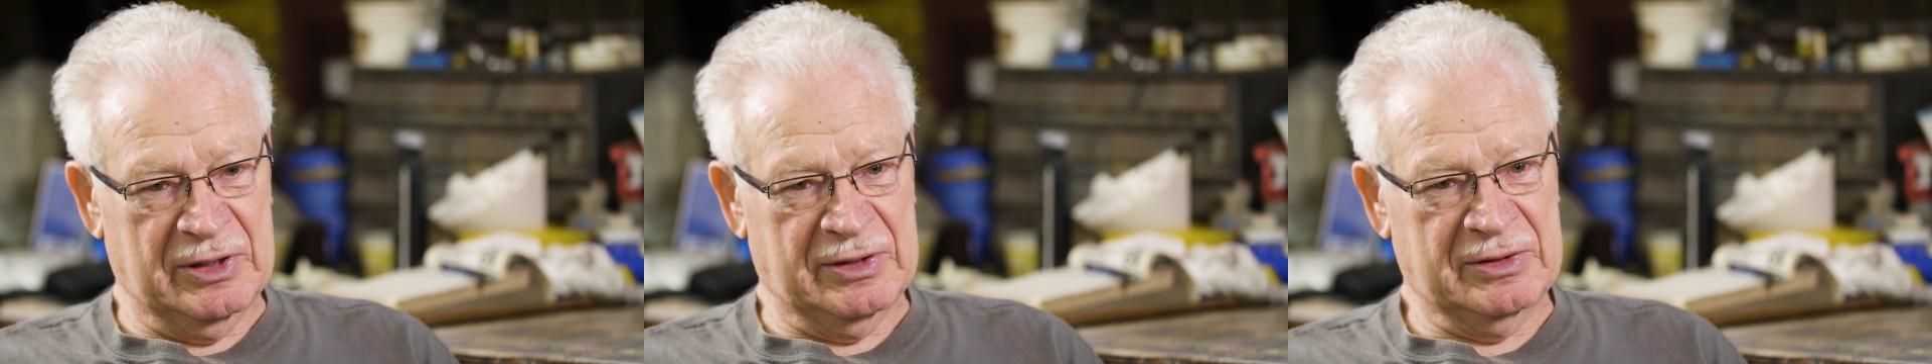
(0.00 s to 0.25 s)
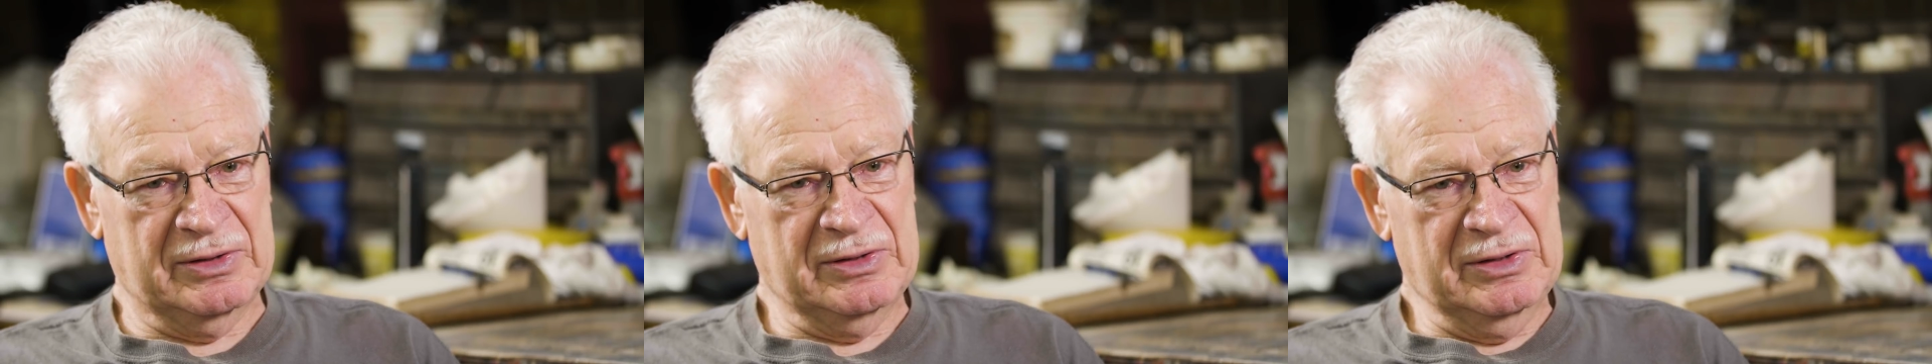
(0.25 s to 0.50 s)

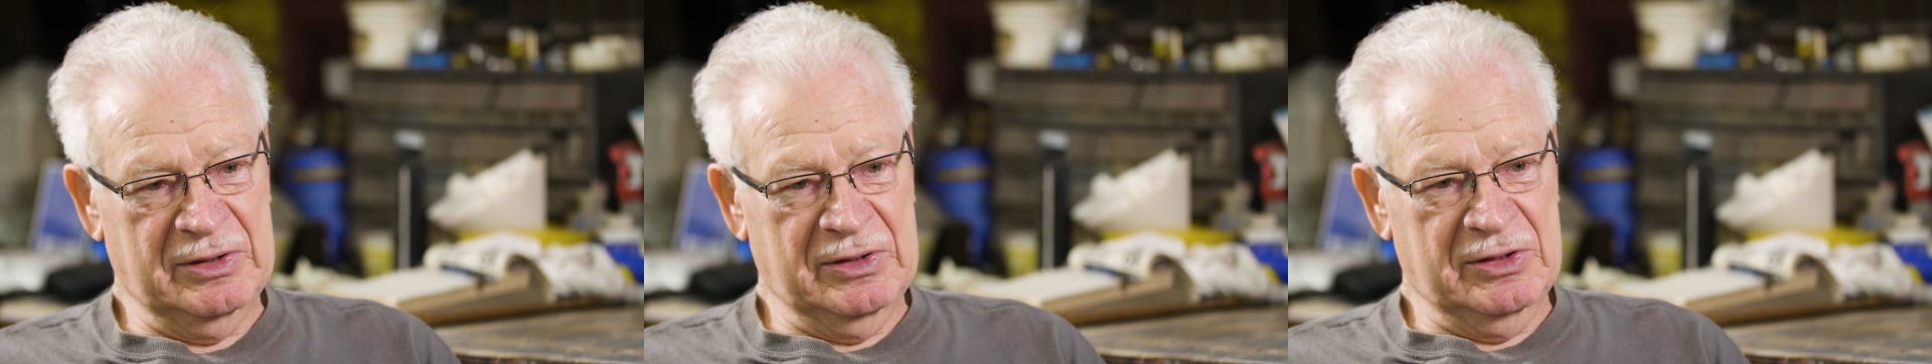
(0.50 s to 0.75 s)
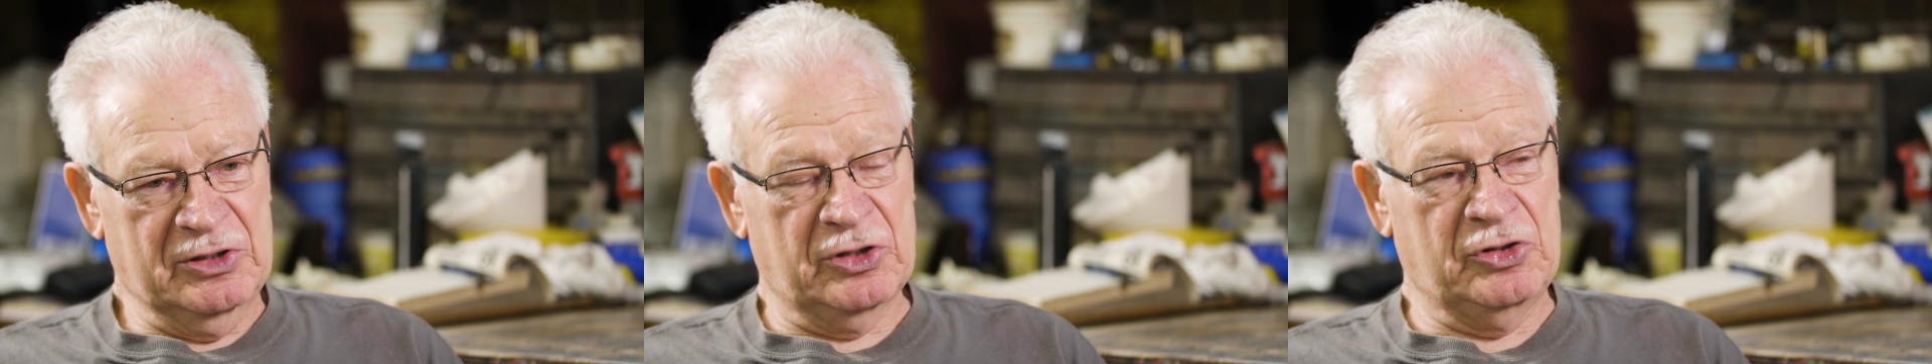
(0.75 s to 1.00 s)
uh,
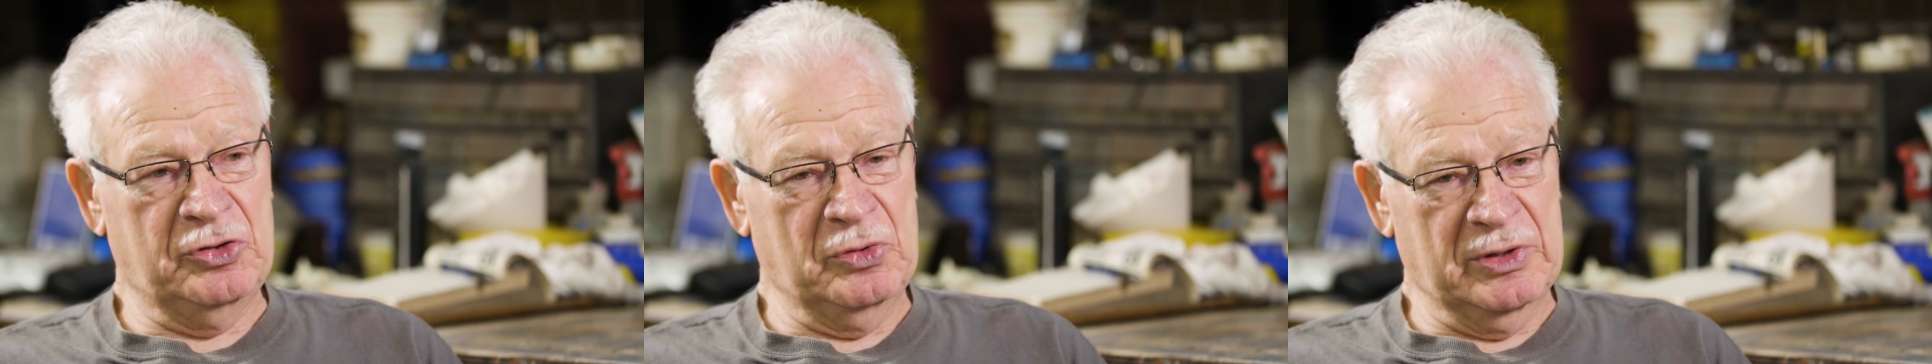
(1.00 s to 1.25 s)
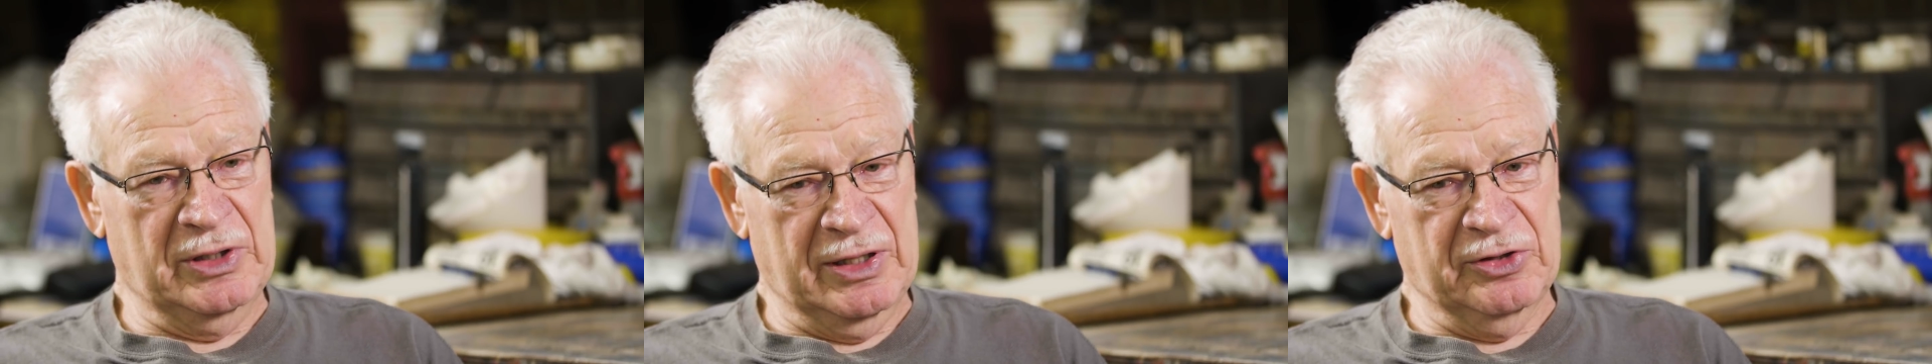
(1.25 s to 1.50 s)
to
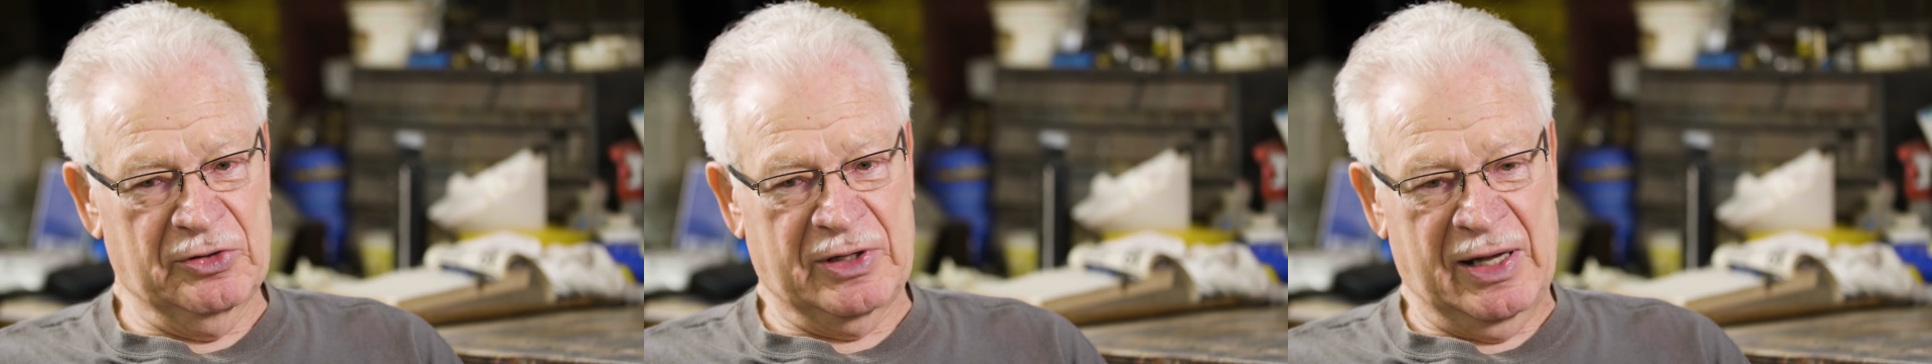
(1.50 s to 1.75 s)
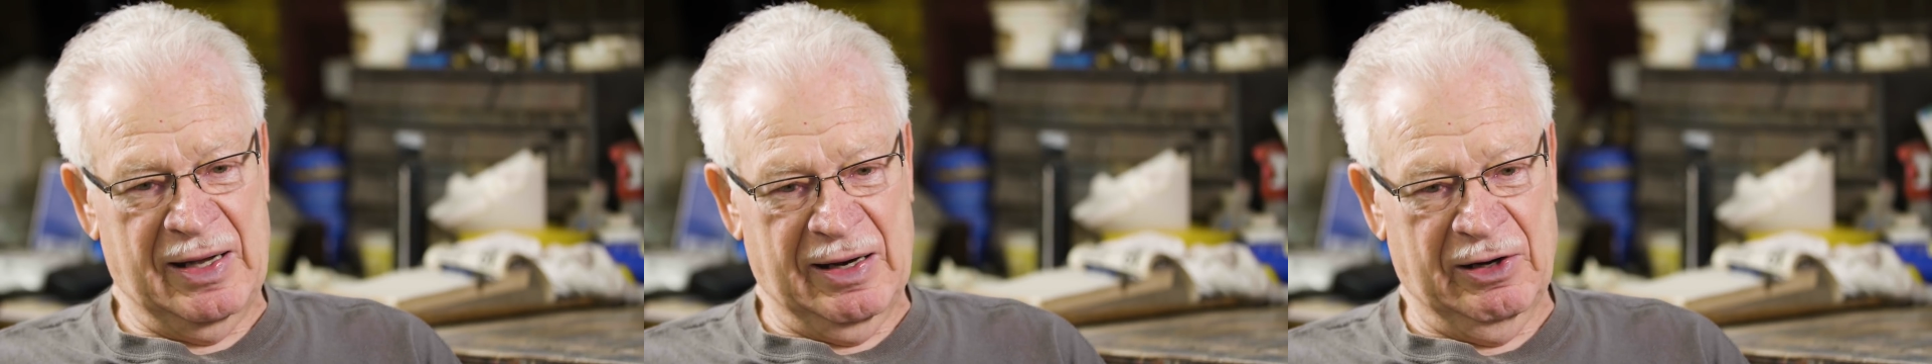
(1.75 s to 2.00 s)
do another
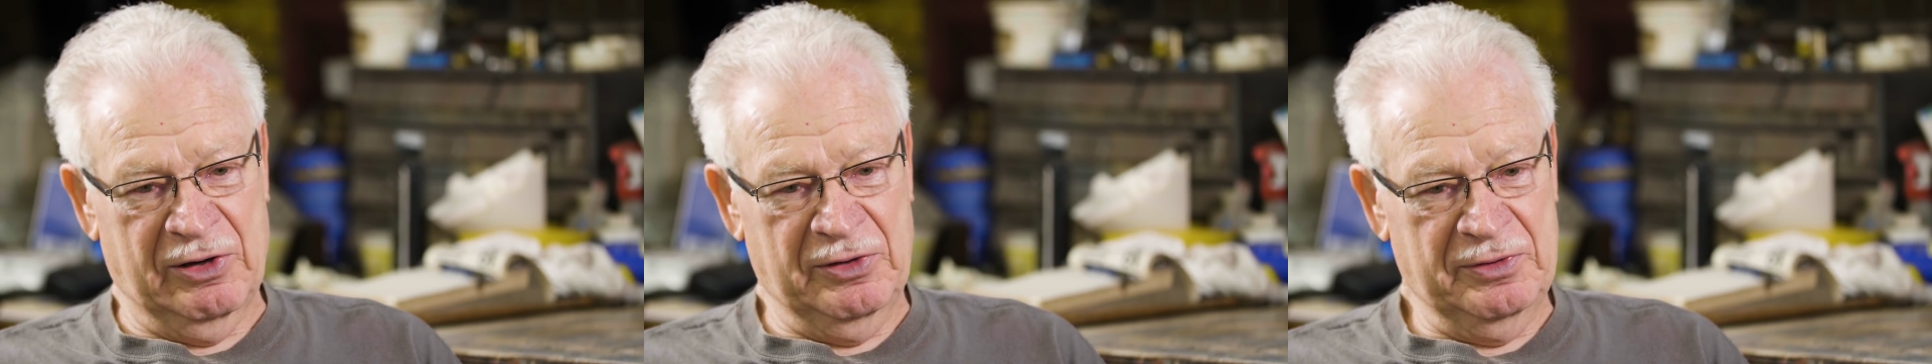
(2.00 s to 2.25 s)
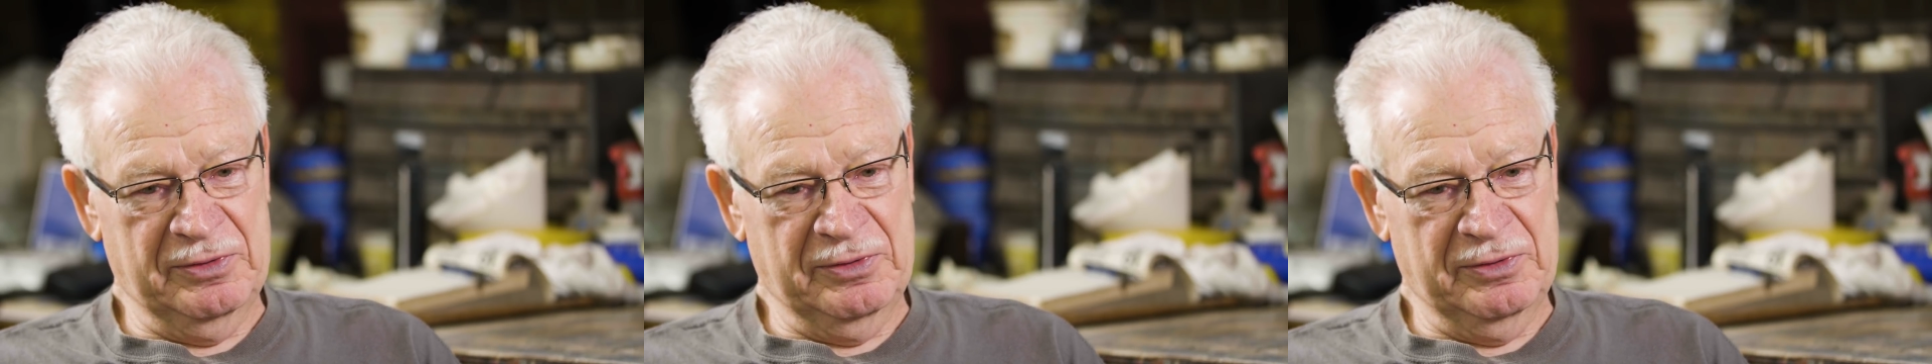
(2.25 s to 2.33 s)
car